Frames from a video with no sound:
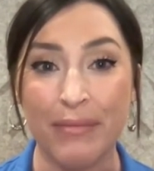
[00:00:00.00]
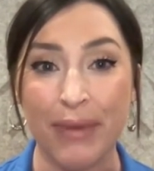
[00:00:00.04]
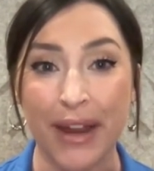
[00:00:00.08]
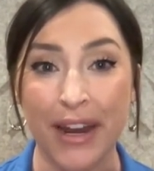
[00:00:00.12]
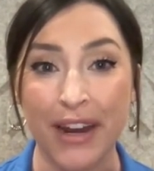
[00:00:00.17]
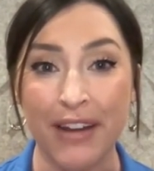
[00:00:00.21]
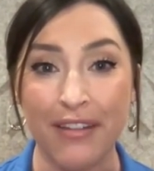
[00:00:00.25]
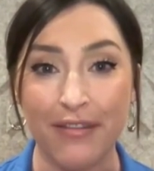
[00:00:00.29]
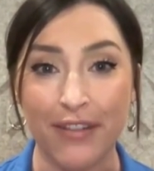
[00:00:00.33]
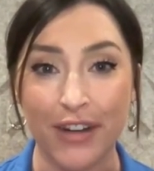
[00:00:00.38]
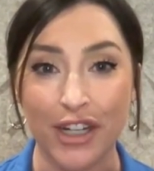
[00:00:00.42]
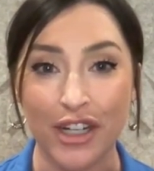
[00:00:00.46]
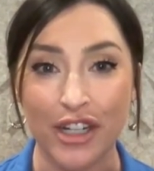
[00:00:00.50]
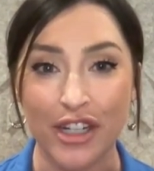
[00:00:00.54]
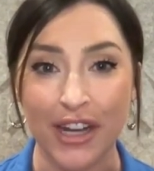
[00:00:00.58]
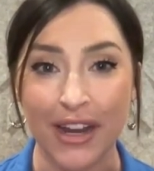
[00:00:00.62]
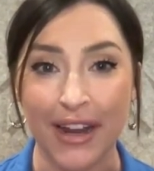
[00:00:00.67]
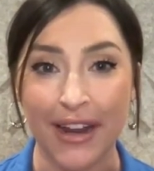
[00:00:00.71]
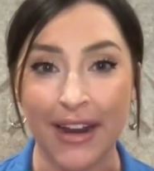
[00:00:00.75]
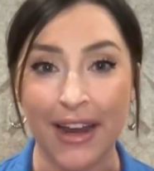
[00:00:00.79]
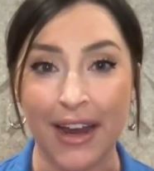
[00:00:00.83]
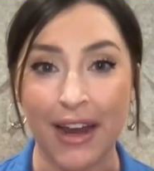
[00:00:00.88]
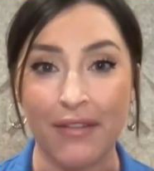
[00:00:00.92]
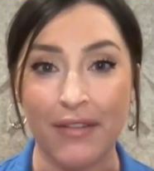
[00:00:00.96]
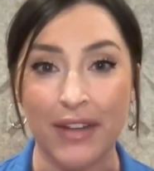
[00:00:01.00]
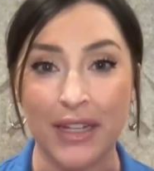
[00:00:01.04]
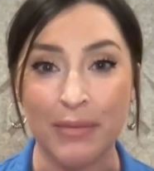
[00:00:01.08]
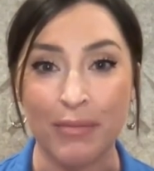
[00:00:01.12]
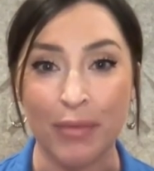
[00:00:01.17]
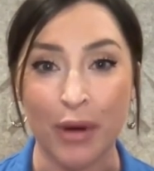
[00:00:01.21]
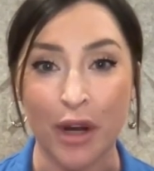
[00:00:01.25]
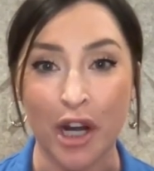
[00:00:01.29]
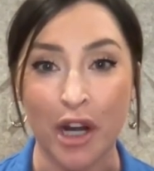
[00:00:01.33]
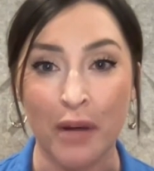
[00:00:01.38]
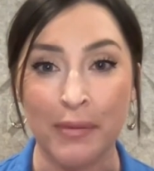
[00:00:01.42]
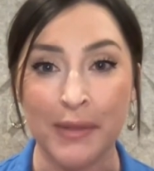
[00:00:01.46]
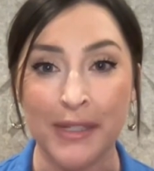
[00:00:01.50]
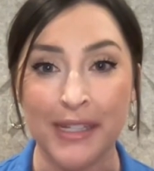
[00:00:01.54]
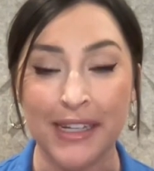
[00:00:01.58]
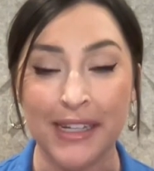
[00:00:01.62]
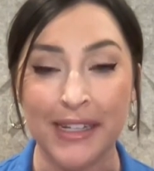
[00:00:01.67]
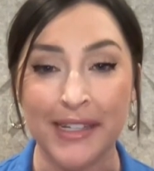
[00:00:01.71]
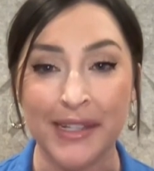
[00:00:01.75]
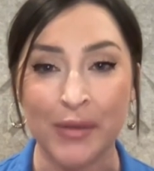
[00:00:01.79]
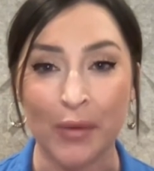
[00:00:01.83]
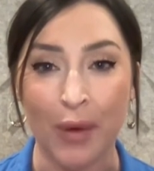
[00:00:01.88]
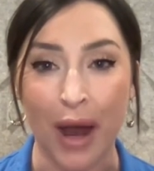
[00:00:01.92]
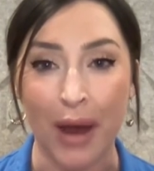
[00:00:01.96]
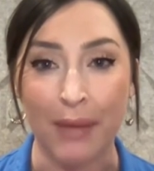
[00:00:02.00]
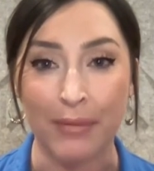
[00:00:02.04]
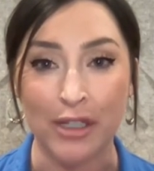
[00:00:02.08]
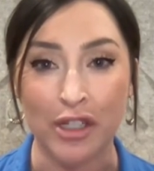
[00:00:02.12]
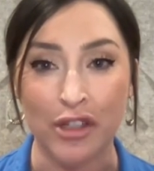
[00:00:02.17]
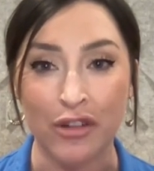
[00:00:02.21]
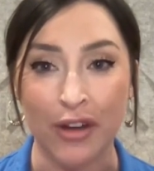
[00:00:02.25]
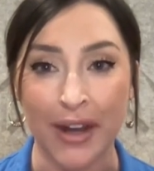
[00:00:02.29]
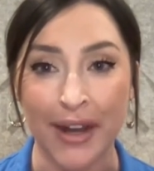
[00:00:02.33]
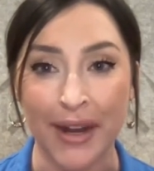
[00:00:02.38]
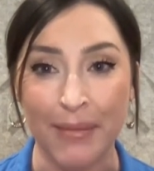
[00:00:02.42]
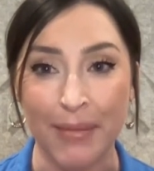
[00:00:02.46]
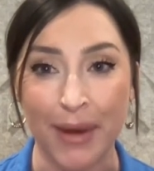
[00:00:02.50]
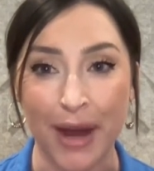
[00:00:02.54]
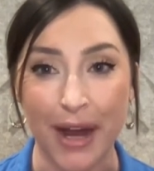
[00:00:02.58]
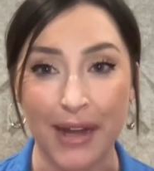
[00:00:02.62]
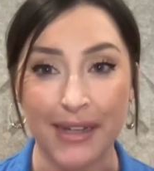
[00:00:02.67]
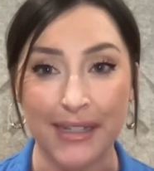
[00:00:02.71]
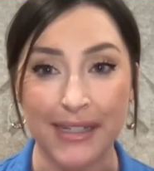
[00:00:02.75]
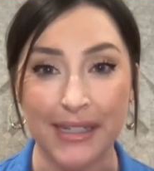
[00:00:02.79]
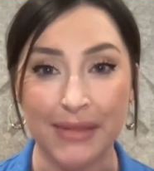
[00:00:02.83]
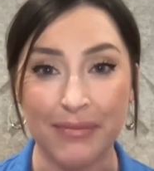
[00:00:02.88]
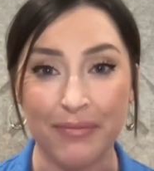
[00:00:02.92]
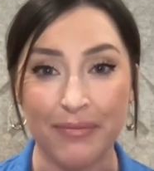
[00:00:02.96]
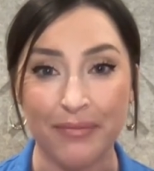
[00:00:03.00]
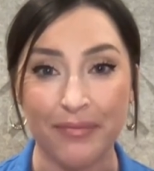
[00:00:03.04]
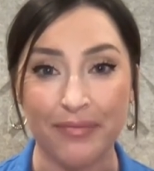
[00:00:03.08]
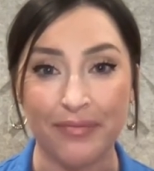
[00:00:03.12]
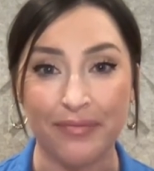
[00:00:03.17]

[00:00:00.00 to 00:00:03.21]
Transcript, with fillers: the beta version of its perps and swaps trading bots.